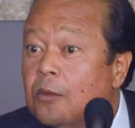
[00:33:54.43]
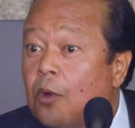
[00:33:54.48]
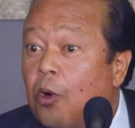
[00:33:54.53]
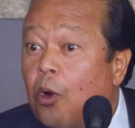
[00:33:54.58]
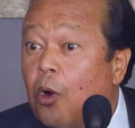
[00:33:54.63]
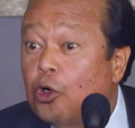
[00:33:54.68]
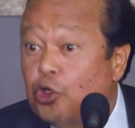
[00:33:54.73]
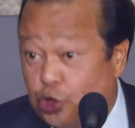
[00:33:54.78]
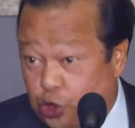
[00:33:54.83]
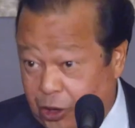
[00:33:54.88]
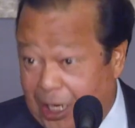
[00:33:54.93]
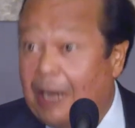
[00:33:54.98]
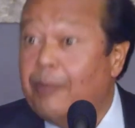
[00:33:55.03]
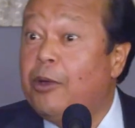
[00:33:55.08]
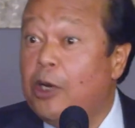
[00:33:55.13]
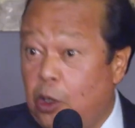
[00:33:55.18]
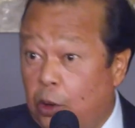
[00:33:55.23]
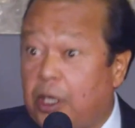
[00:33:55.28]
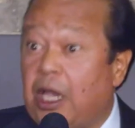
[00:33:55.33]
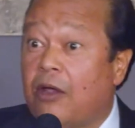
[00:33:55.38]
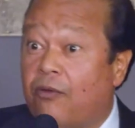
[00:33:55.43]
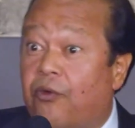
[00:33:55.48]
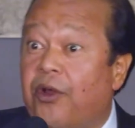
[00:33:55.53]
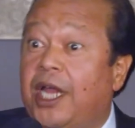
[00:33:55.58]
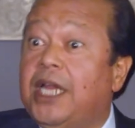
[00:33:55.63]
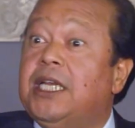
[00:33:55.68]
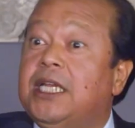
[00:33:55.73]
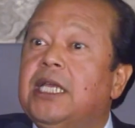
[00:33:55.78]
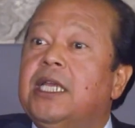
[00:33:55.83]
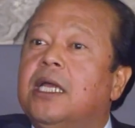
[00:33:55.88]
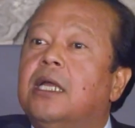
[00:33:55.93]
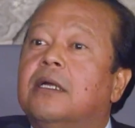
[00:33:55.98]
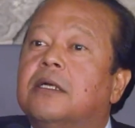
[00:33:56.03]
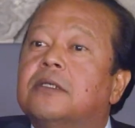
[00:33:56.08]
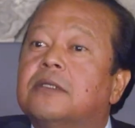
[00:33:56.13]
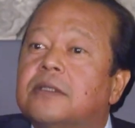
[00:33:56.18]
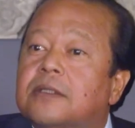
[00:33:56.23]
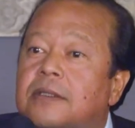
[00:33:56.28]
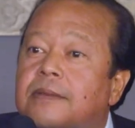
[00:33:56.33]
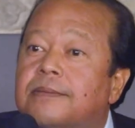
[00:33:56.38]
Or should I be looking for 80
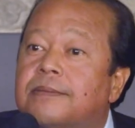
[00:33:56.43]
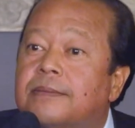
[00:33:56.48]
years?